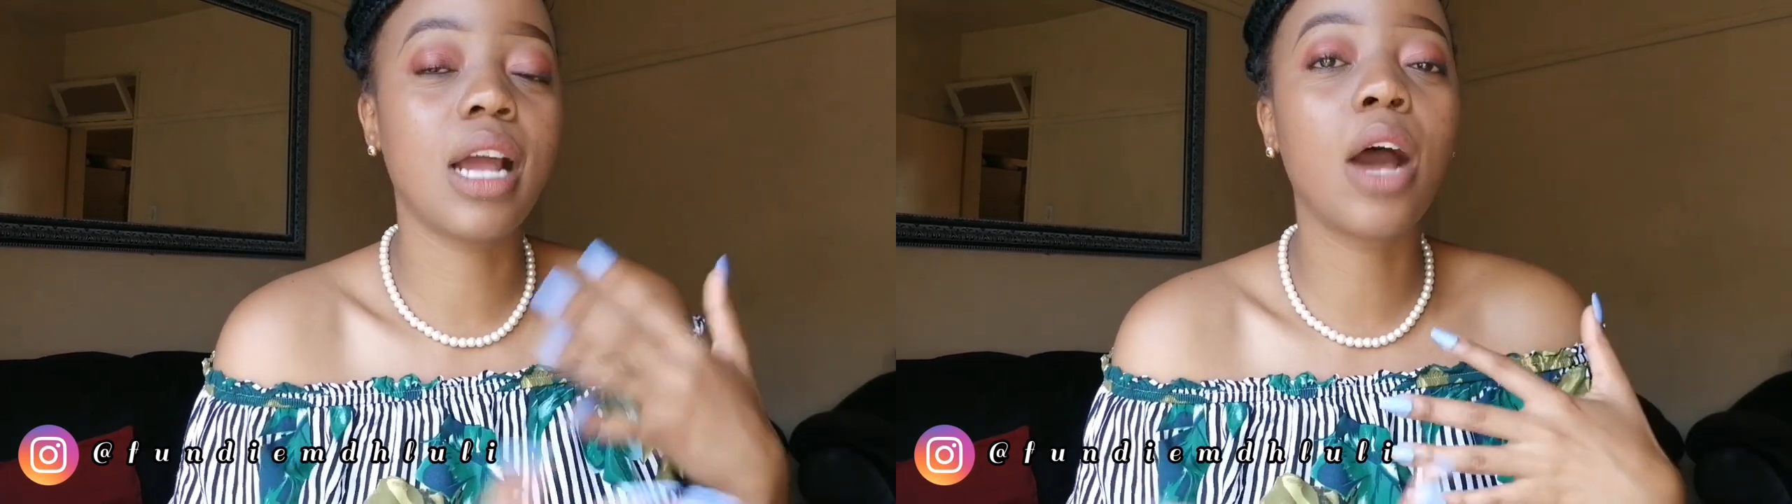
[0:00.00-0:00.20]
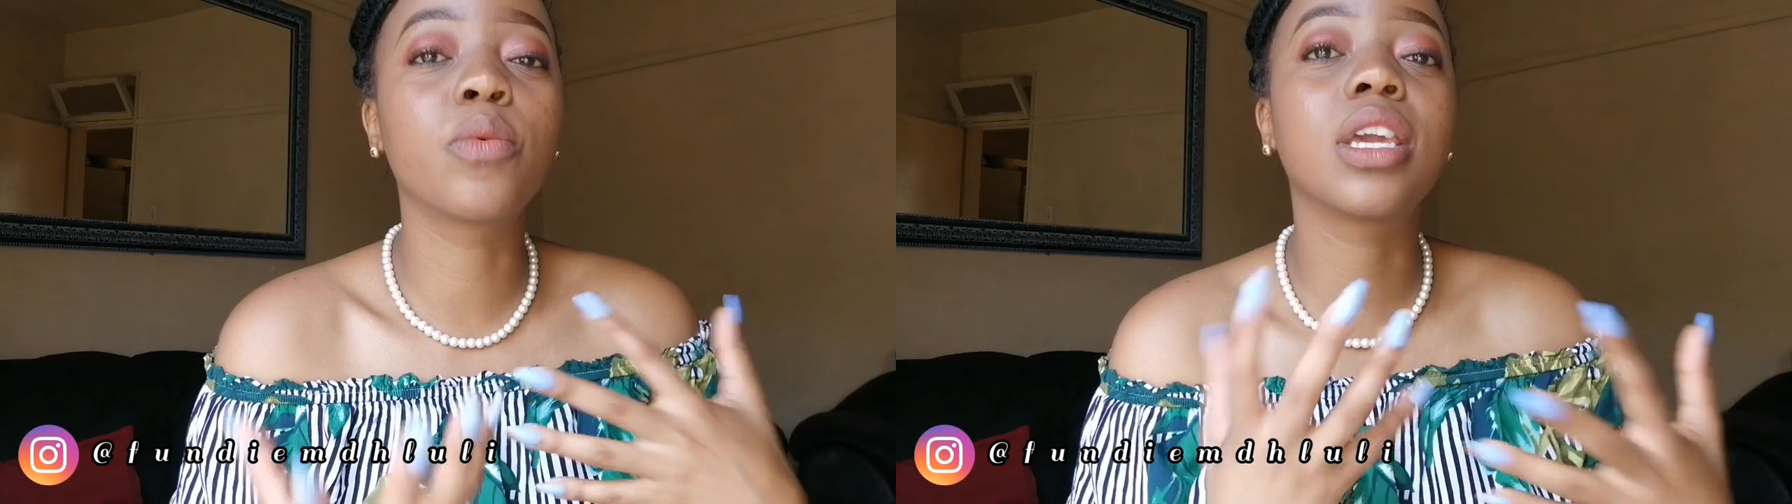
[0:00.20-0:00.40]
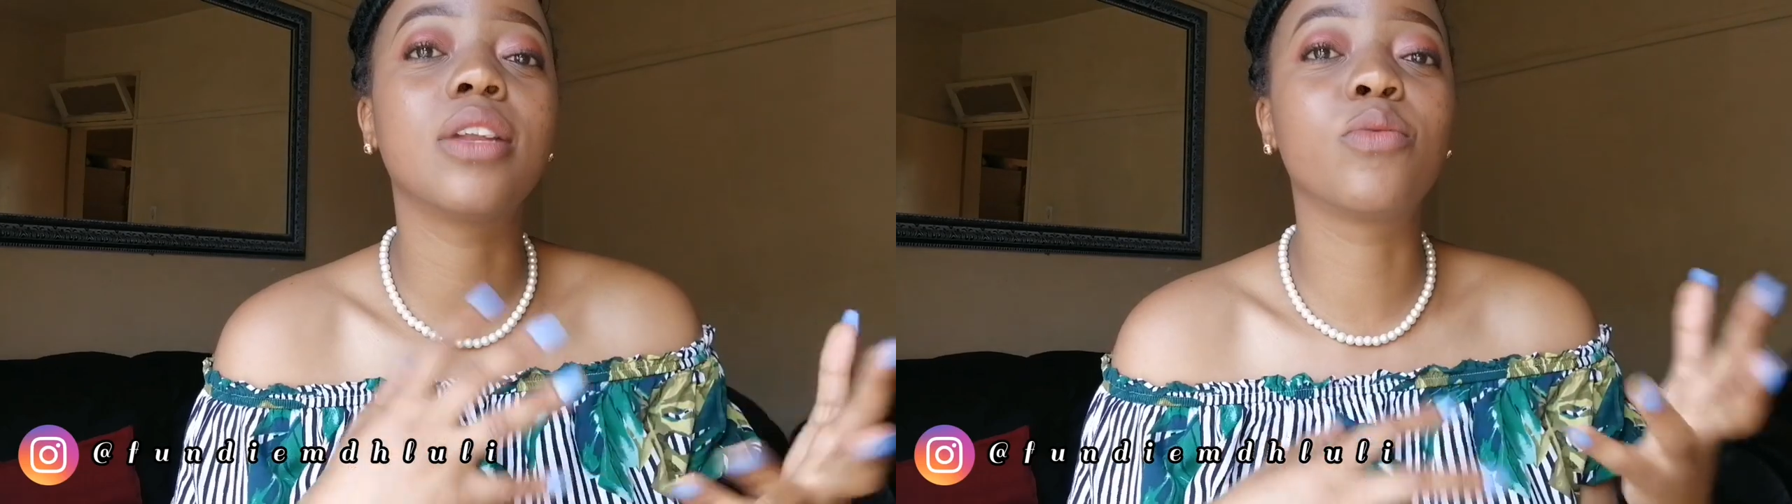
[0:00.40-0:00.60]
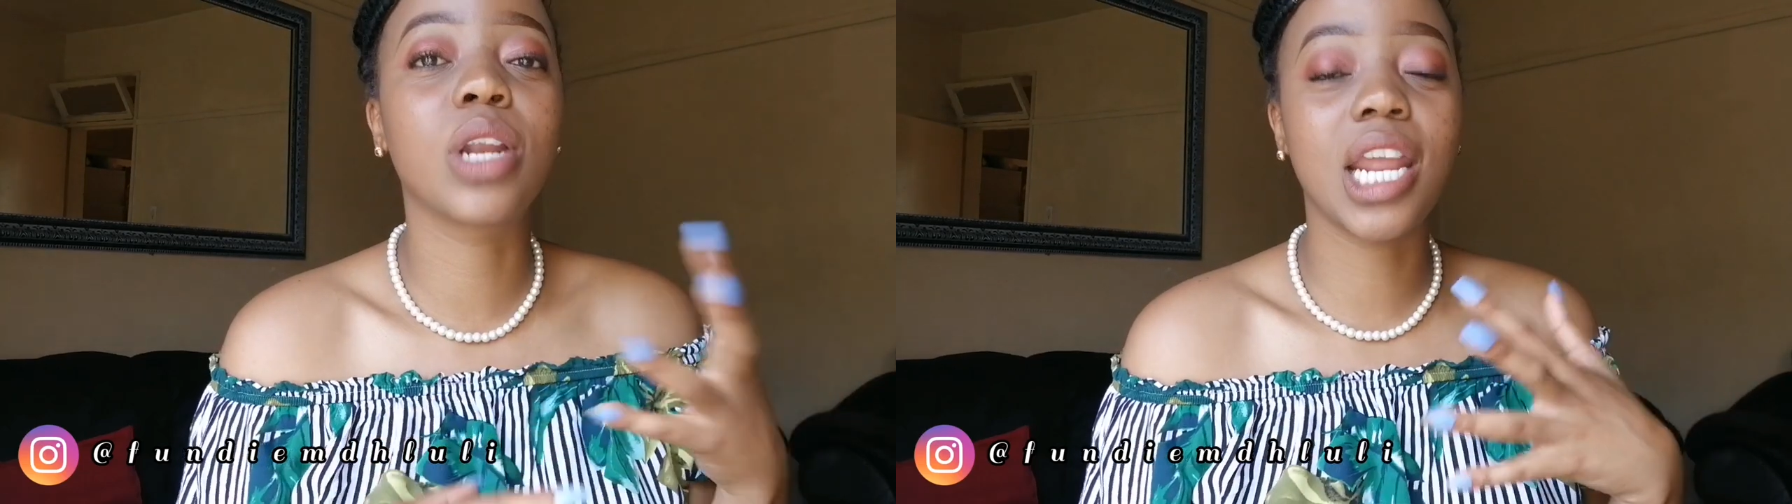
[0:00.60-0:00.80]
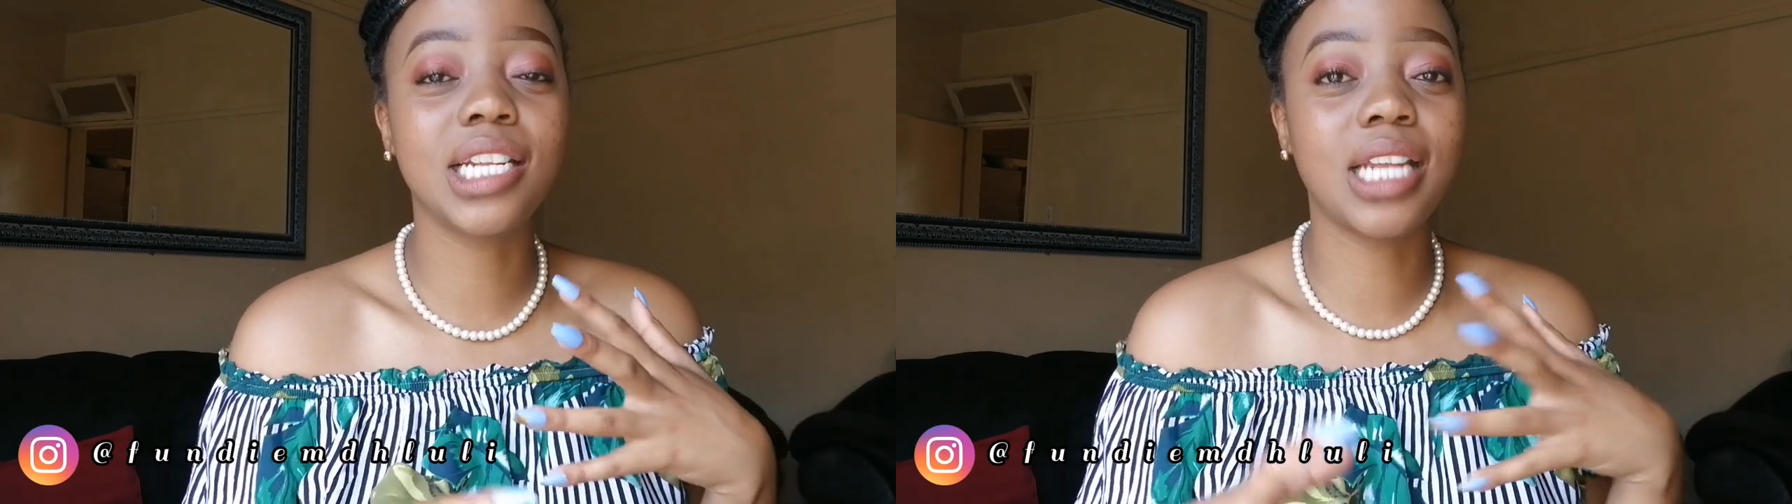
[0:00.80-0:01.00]
how we can
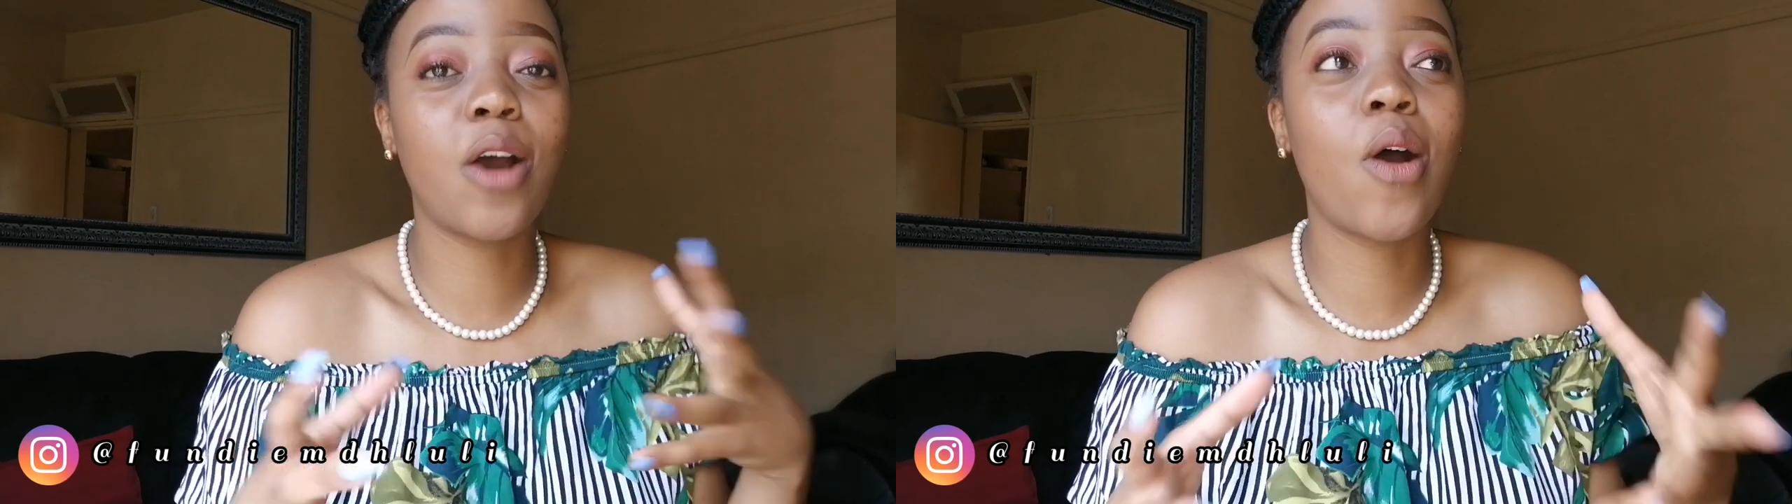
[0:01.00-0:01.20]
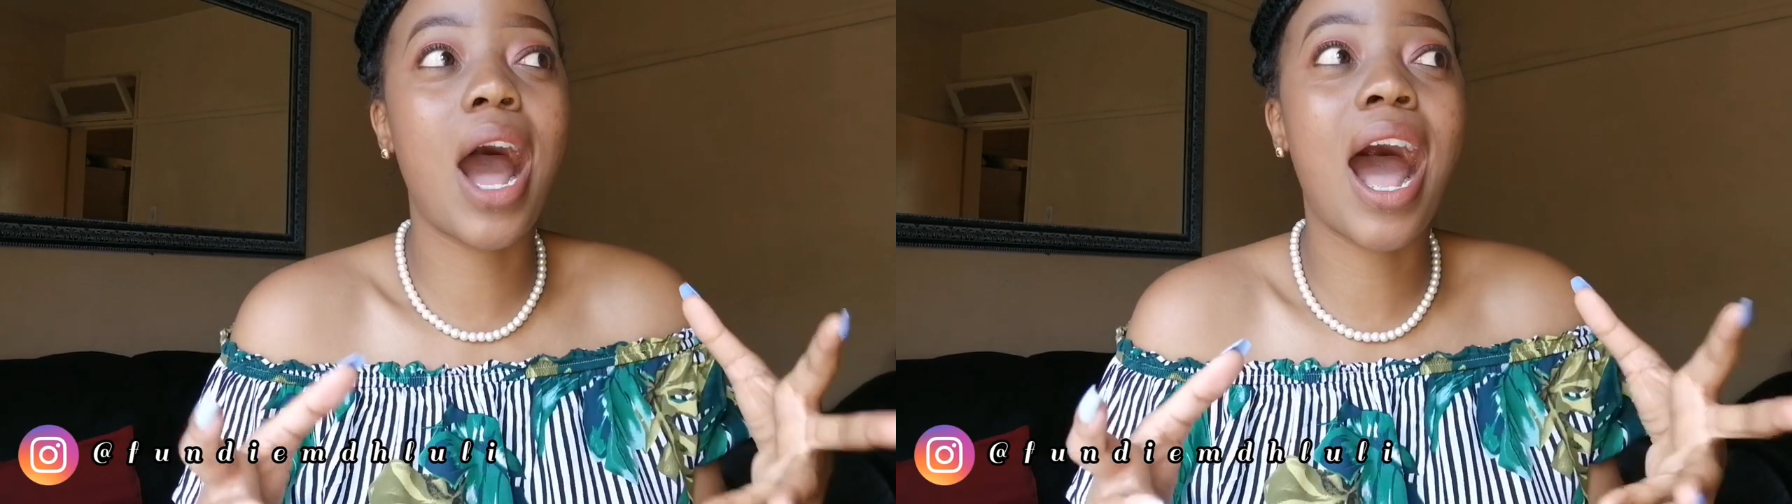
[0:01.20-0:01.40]
relate how